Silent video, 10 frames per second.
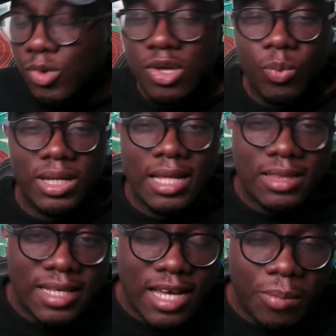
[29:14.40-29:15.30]
When I
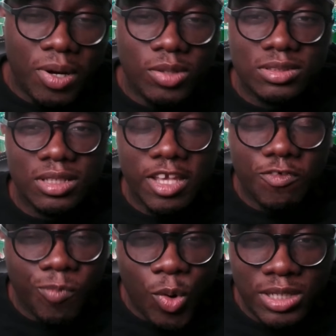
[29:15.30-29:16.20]
think about
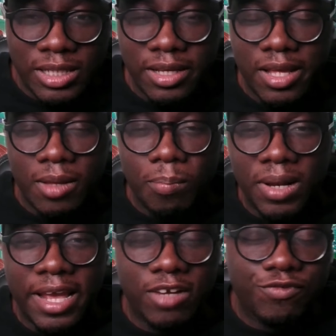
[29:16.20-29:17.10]
Gift Monday
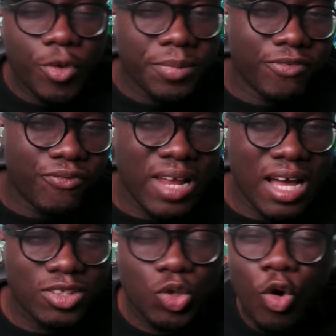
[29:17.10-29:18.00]
playing from the
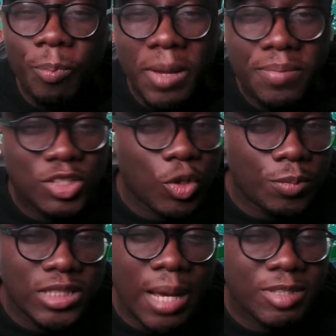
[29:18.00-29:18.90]
flanks or maybe
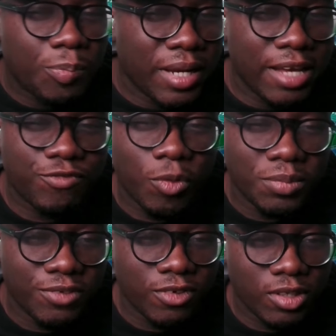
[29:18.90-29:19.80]
sometimes playing from
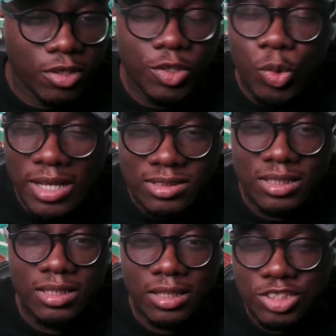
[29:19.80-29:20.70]
the, as
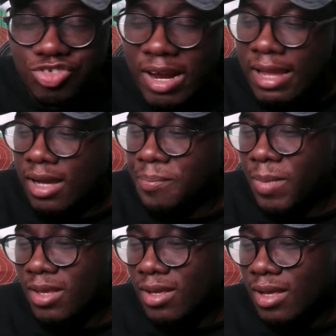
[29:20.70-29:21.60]
the striker,
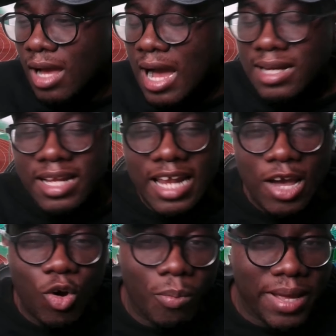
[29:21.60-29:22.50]
and then I
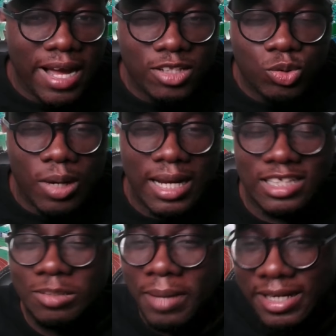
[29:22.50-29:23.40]
compare her to an
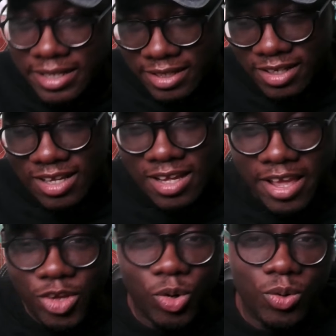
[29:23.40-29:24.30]
Ajibade,
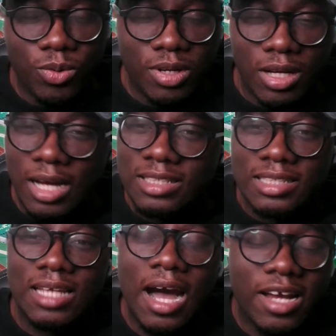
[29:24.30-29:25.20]

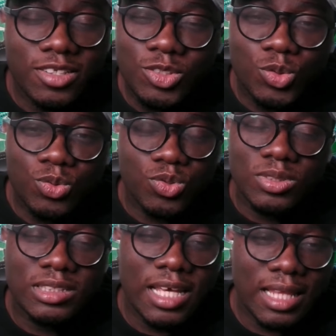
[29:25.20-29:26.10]
it's hard to
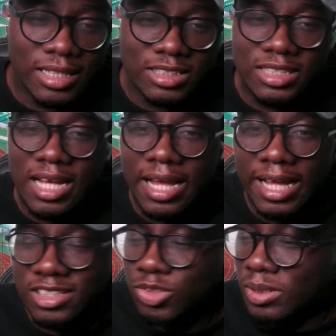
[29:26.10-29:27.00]
say that she can
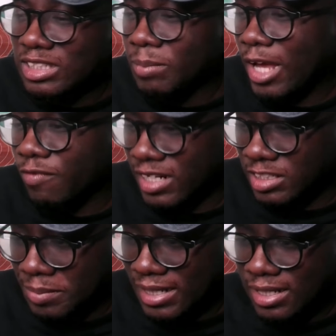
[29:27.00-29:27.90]
get into the team ahead of
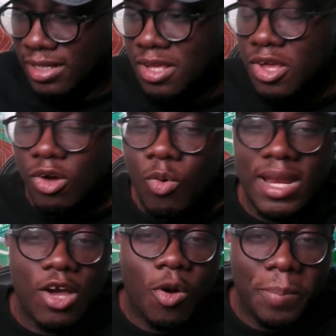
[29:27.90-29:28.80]
Ajibade. But when
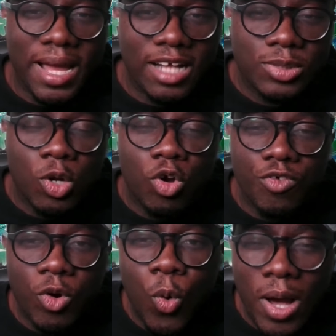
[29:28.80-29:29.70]
I compare her to an
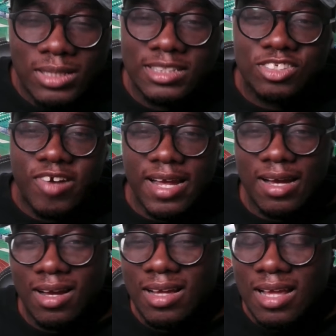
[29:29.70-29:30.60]
Okoronkwo as a
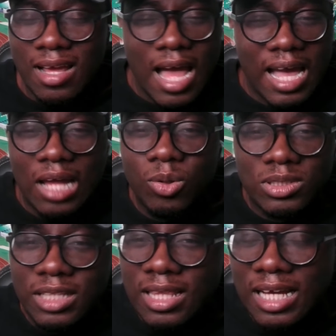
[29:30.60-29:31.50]
striker, I cannot
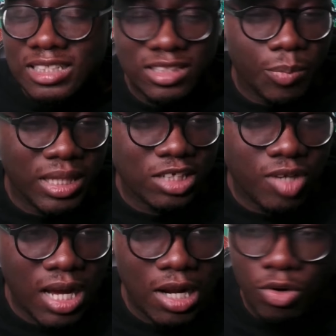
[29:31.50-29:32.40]
say that she's a better
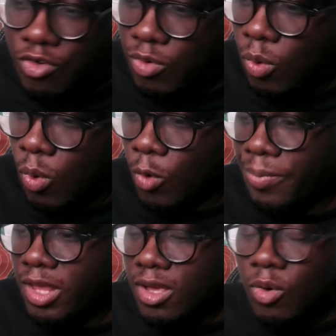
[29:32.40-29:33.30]
striker than Okoronkwo.
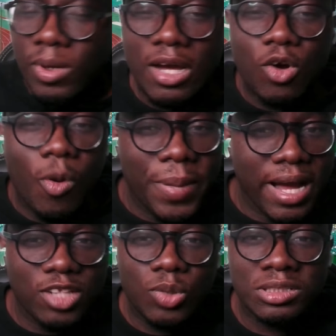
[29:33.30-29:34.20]
When I compare
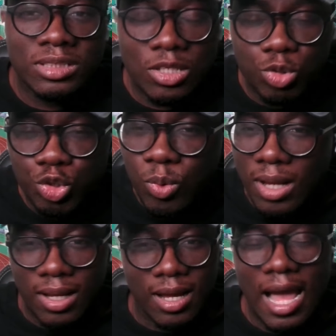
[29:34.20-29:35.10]
her to Asisat
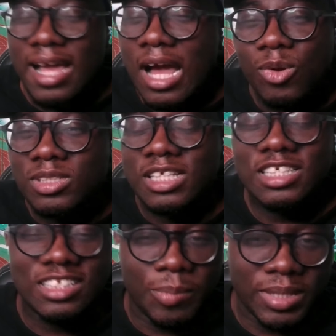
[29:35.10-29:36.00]
Oshoala, I cannot say
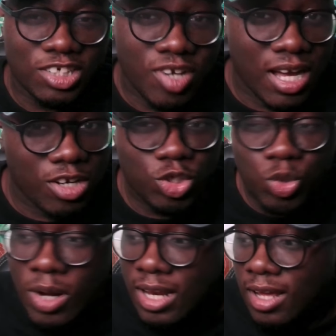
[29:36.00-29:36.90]
she's a better striker than
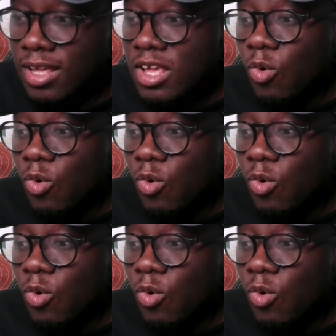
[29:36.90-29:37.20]
Oshoala.